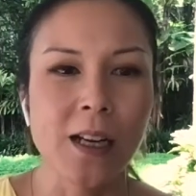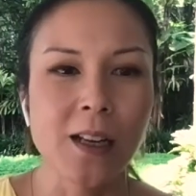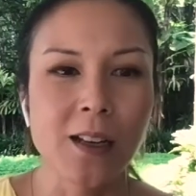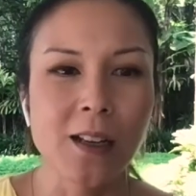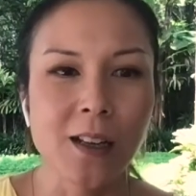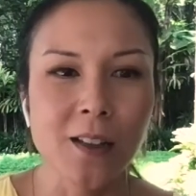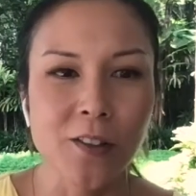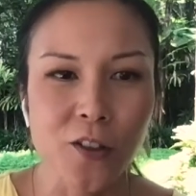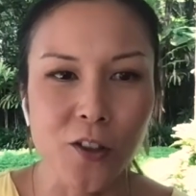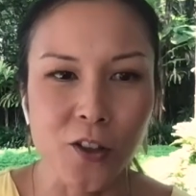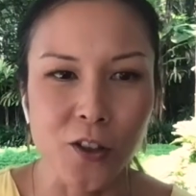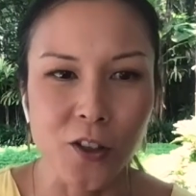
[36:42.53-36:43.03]
Being
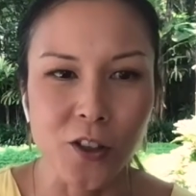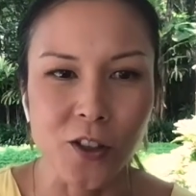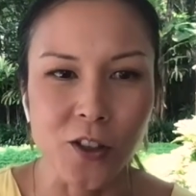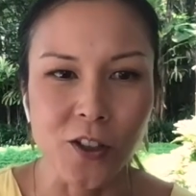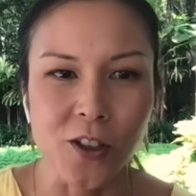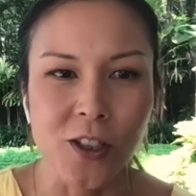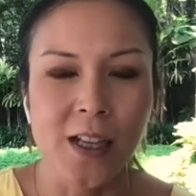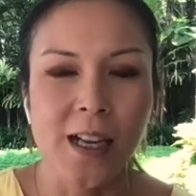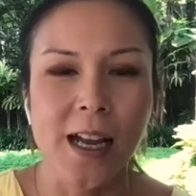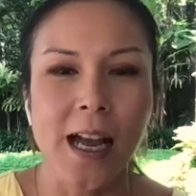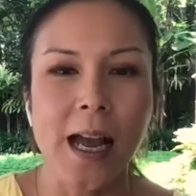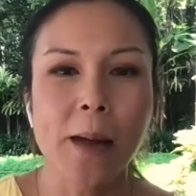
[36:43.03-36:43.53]
a
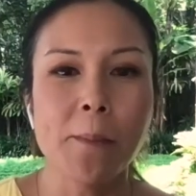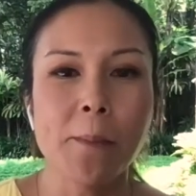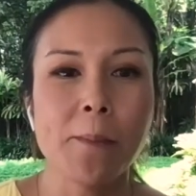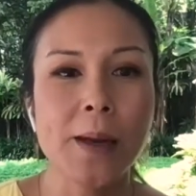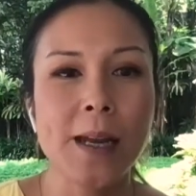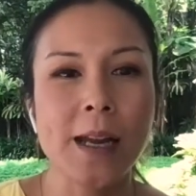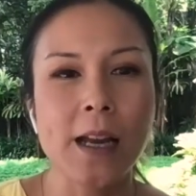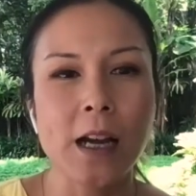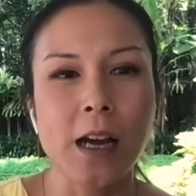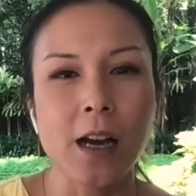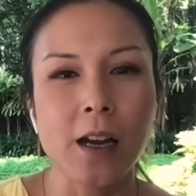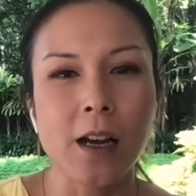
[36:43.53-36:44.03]
listener
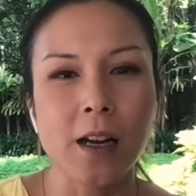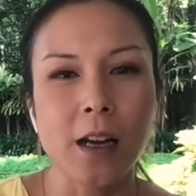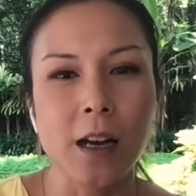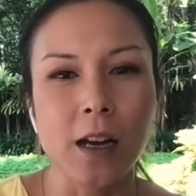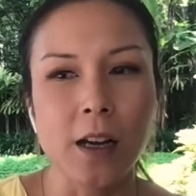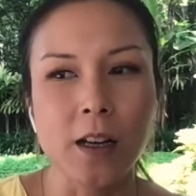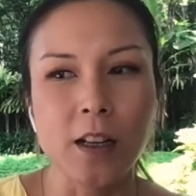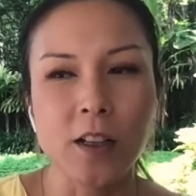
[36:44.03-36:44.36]
and being a,